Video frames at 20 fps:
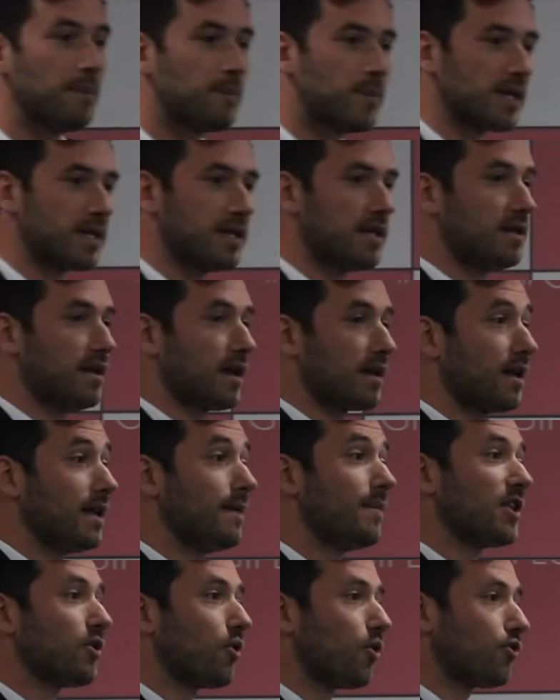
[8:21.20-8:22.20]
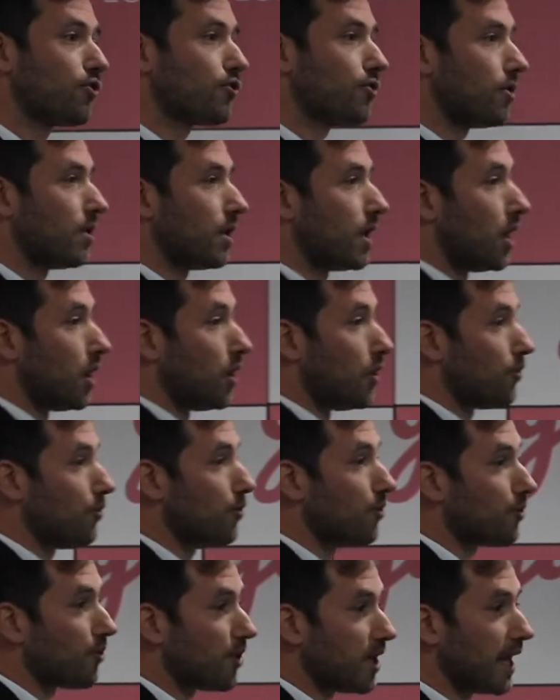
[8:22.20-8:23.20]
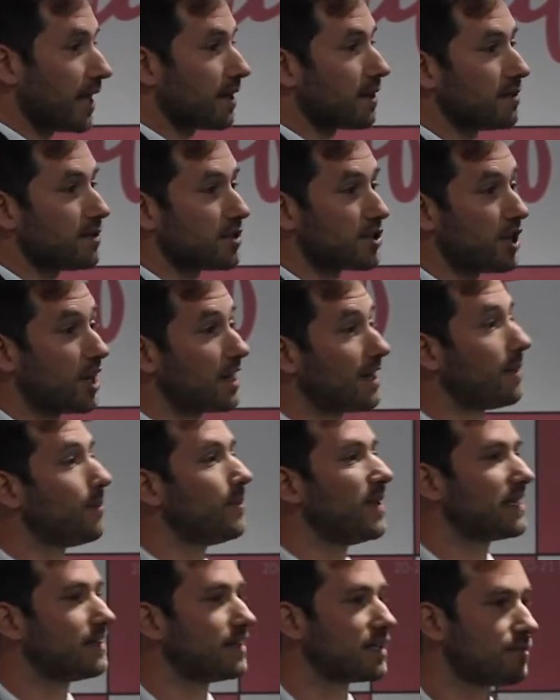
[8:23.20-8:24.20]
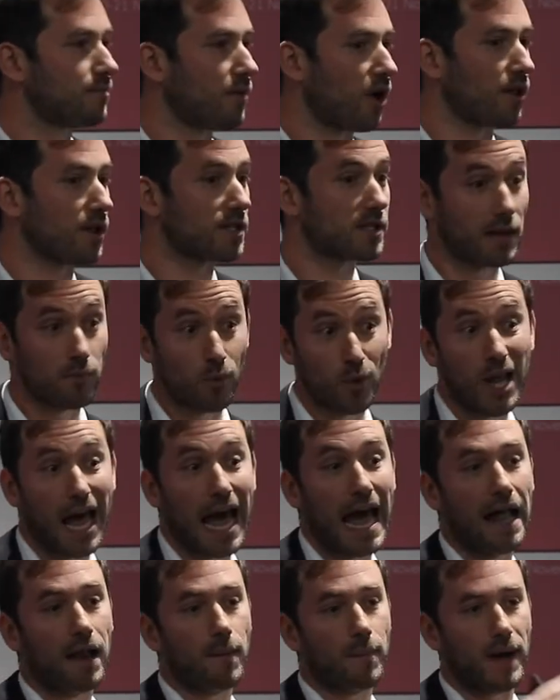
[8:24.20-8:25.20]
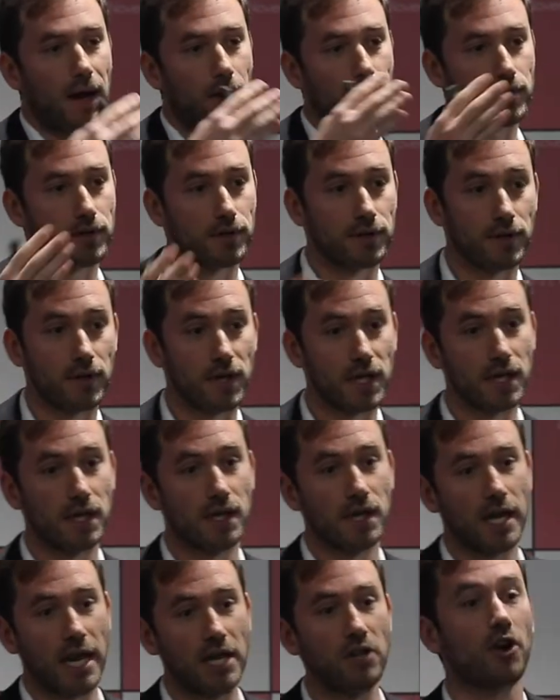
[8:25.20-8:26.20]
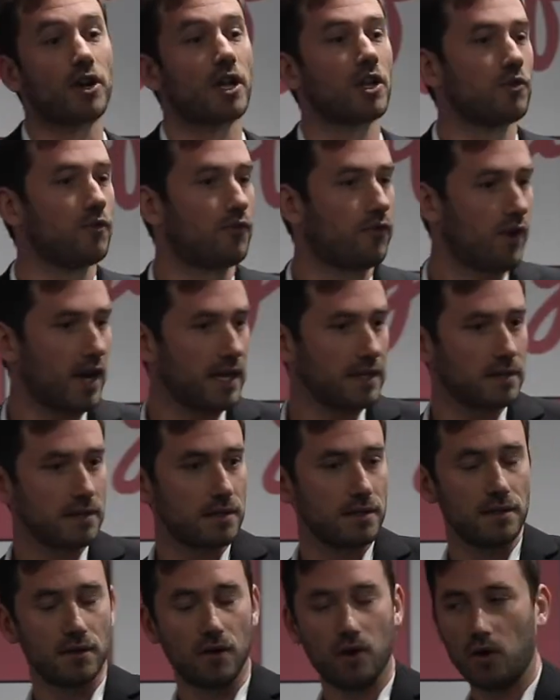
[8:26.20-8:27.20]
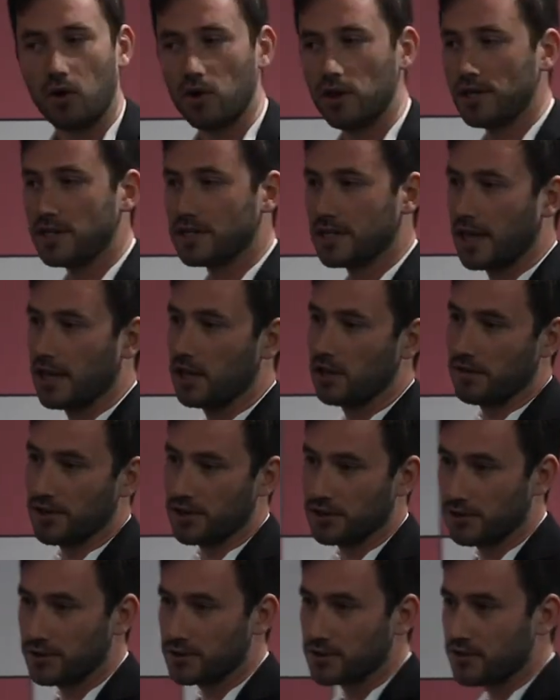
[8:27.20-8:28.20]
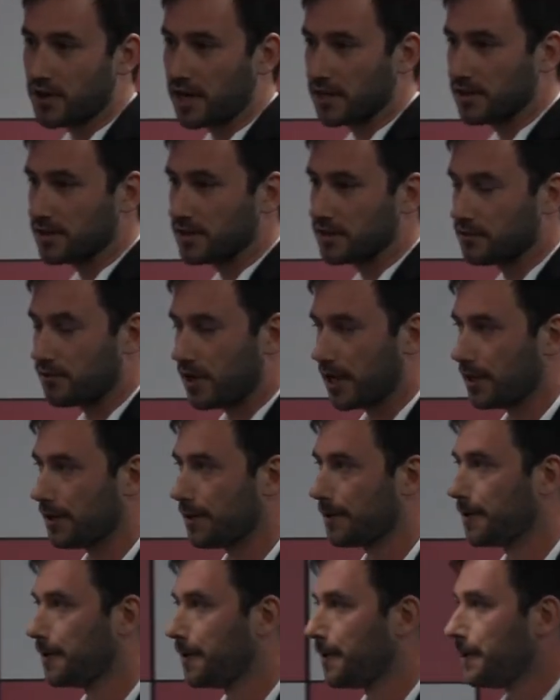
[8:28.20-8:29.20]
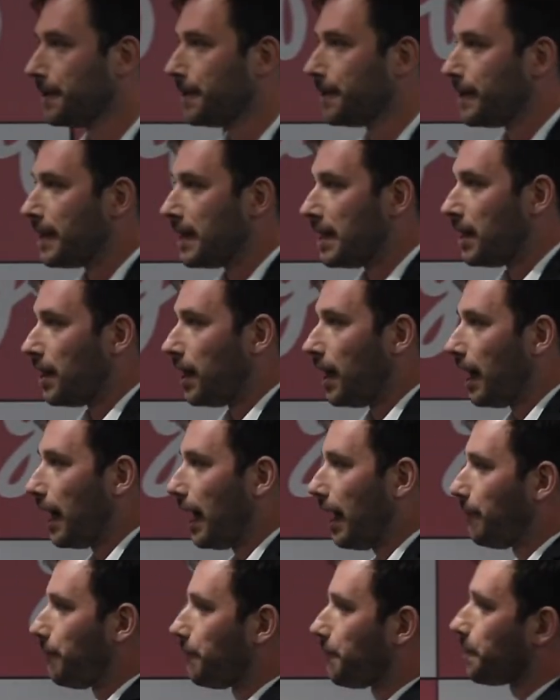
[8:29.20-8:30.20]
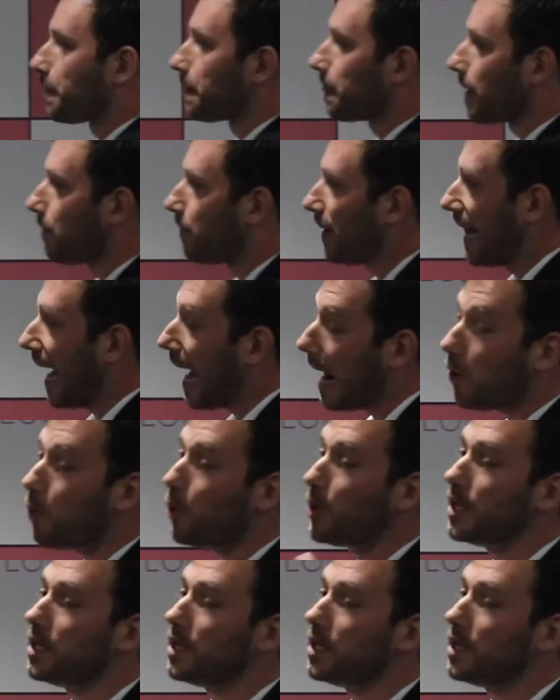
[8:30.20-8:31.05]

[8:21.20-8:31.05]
impact internally, but also to create certain business models that will help out in order to fund all these innovation strategies, right? But why